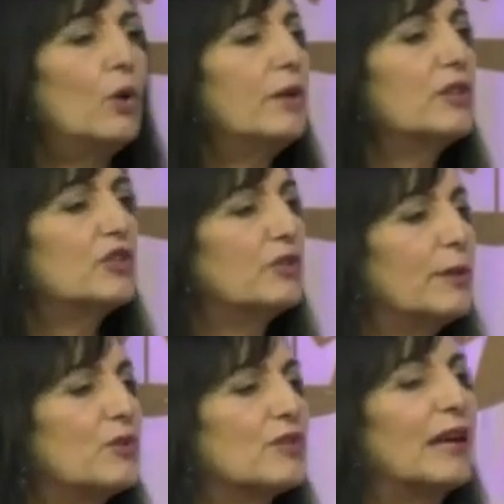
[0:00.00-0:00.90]
All the
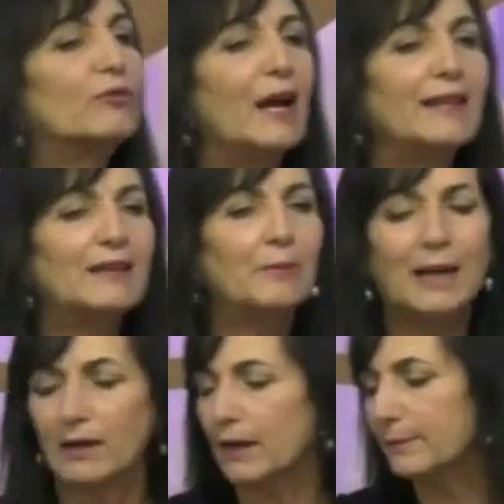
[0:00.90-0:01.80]
scriptures, I write them
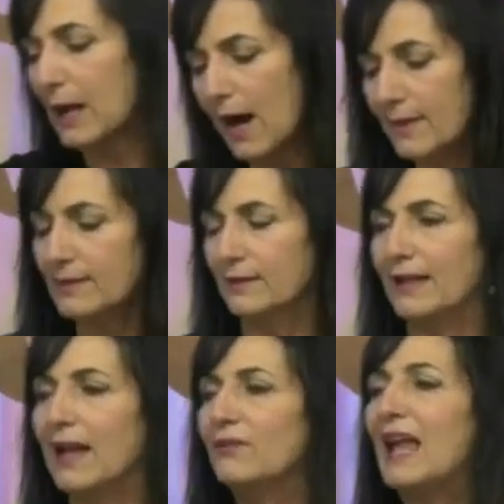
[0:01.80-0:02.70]
out. I'm
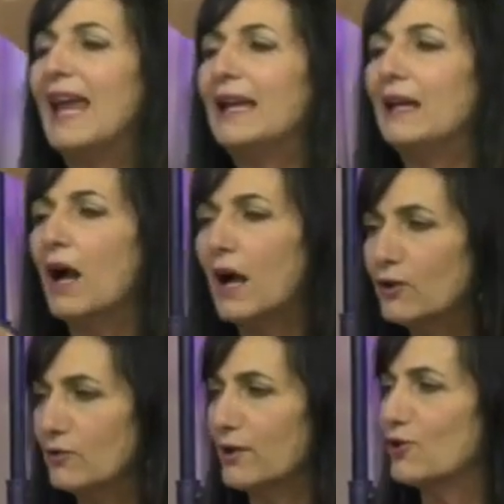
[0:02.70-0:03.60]
constantly, I have eight
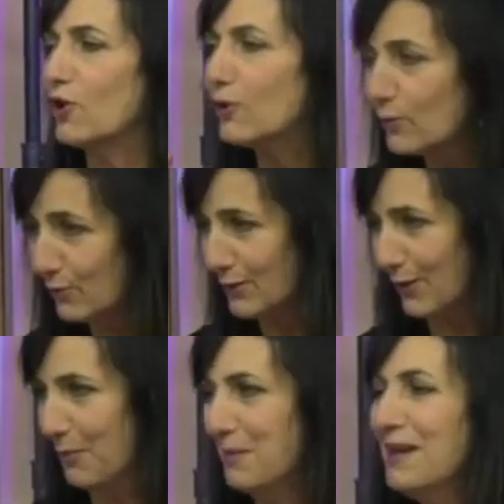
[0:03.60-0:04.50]
hundred journals
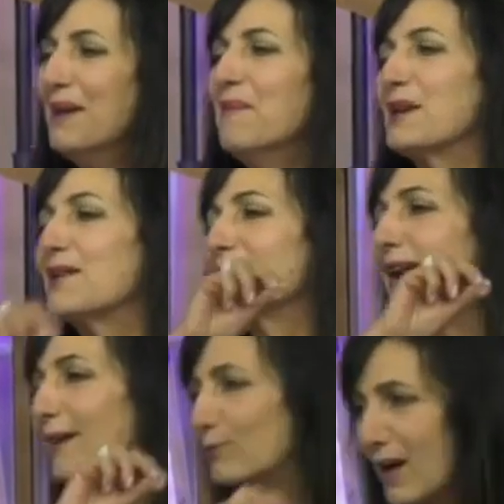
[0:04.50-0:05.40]
home because
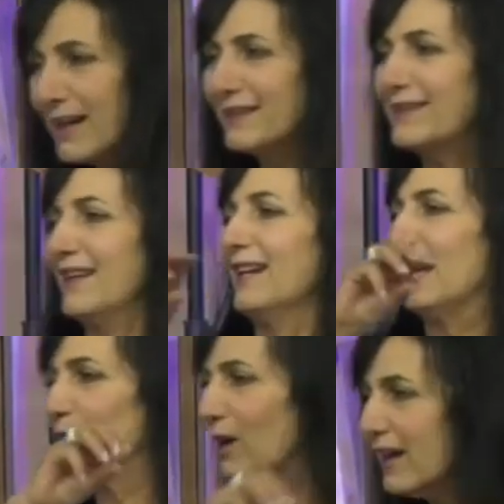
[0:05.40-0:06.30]
I write and
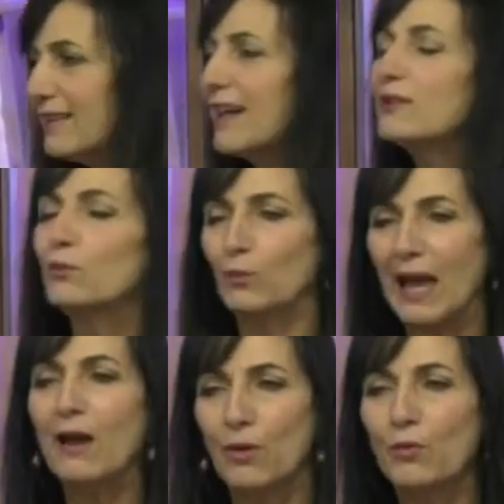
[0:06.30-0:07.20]
I write. That's
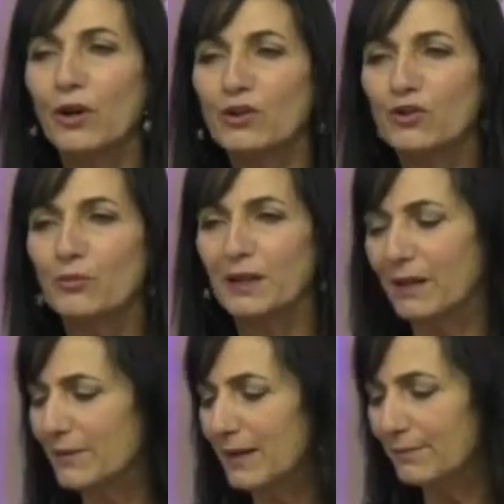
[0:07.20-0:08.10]
how it works for me.
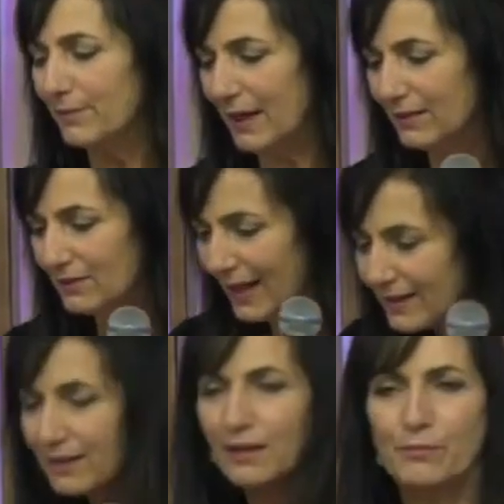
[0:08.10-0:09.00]
I'm not, I don't
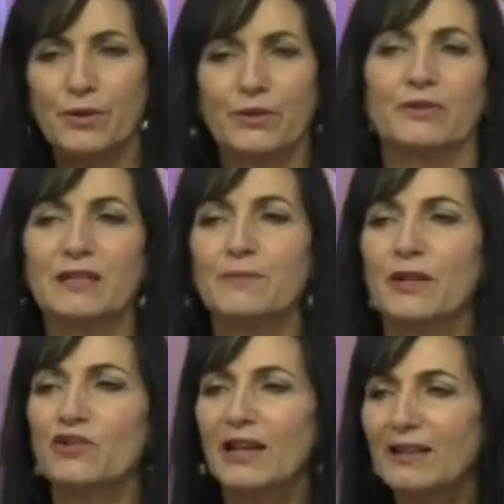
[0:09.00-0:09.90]
like the computer as
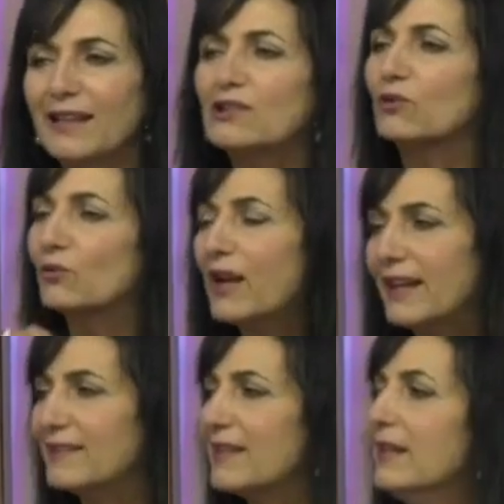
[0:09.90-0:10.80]
much. I like to
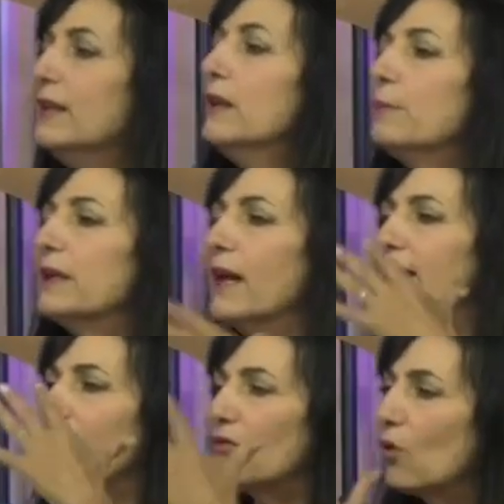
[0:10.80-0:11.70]
write, but I
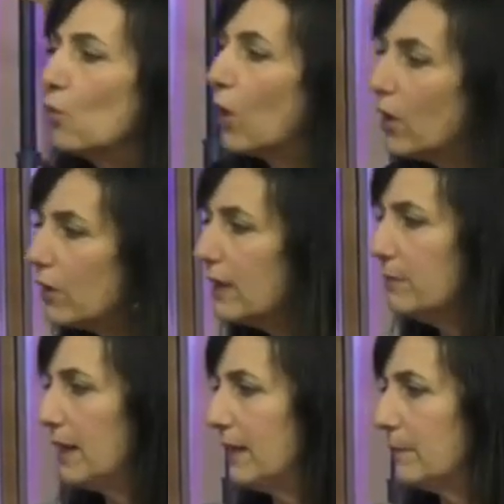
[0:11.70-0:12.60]
get the word
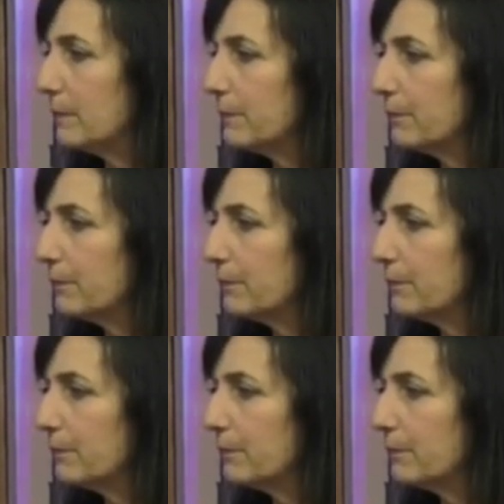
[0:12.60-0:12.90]
in me.